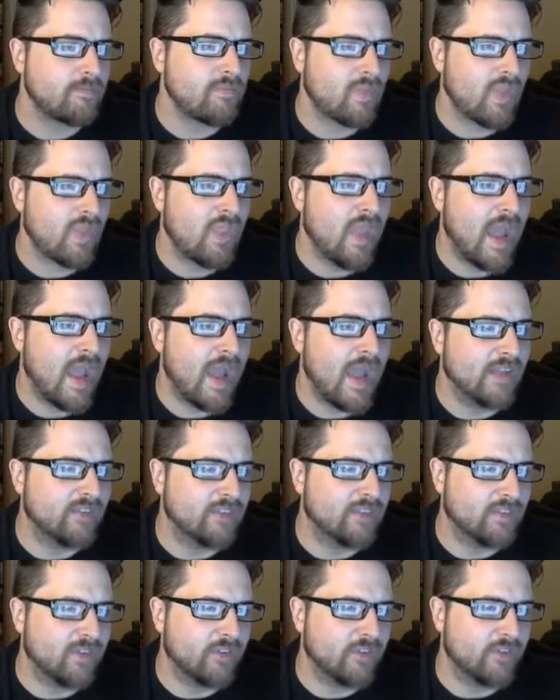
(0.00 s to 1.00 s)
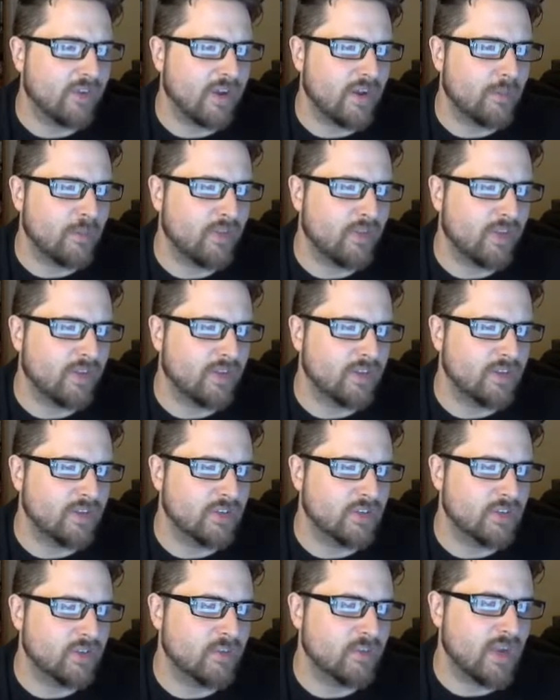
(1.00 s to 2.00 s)
assets all set up with collision,
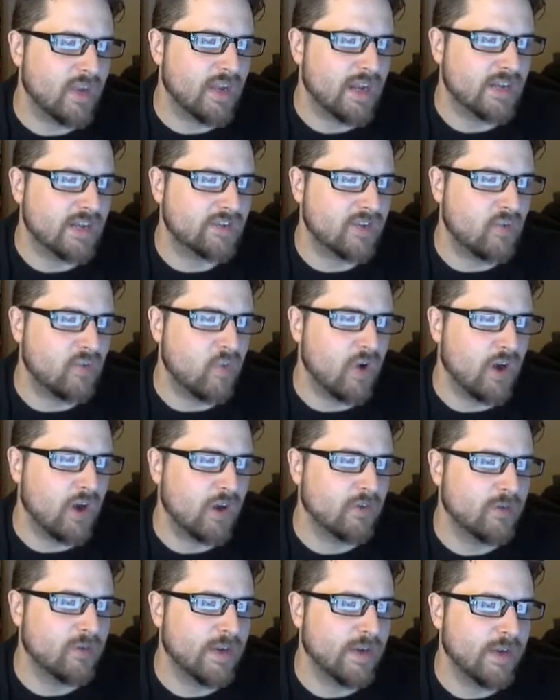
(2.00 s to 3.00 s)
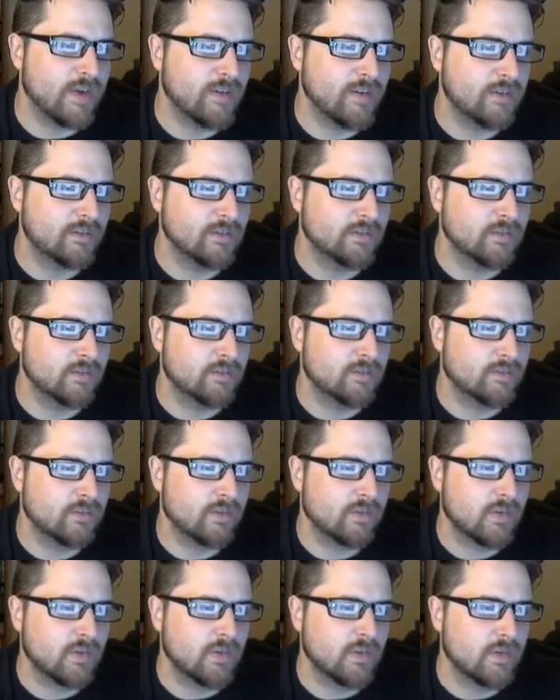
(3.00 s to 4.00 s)
we can actually walk around
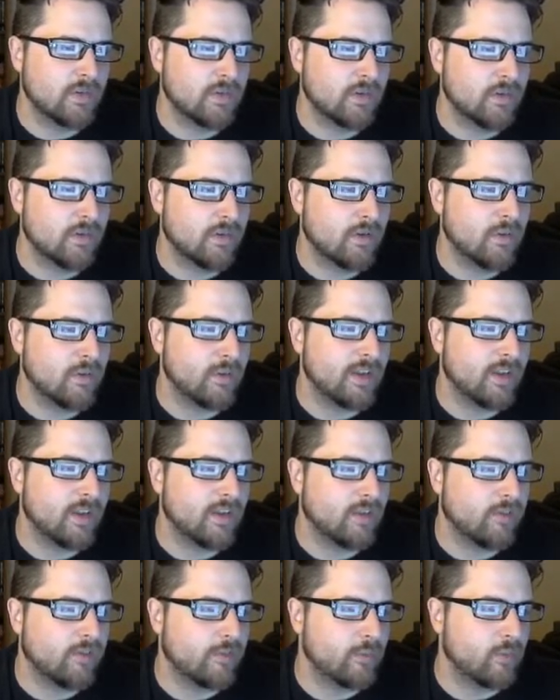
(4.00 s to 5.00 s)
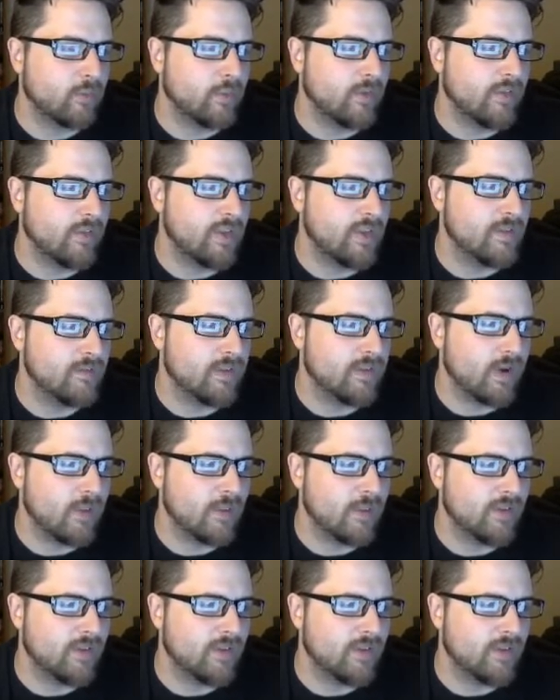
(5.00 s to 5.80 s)
and we can explore the environment.